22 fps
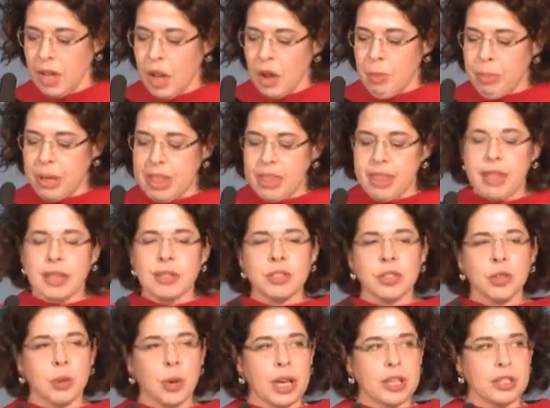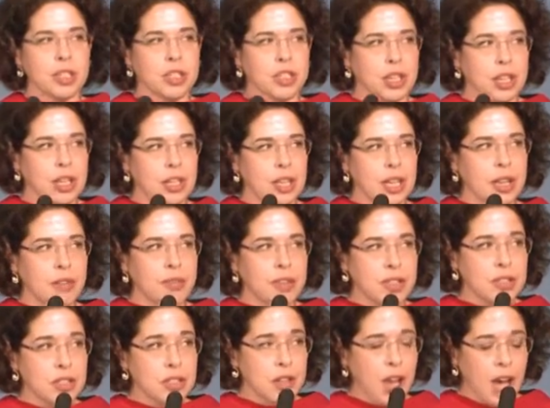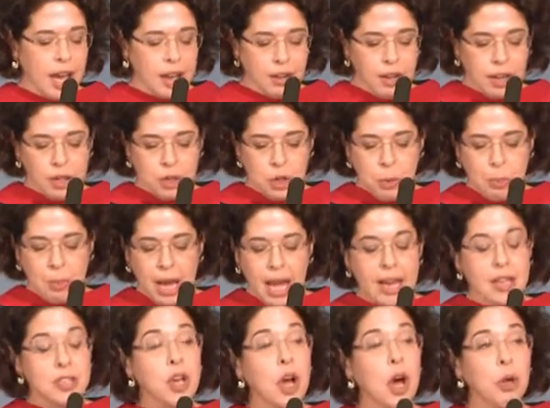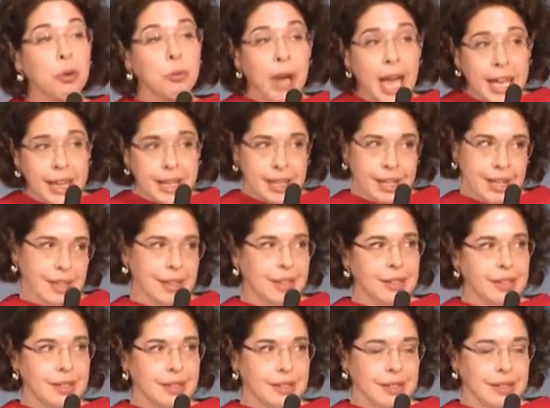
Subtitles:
But this question, if it's not on your mind already,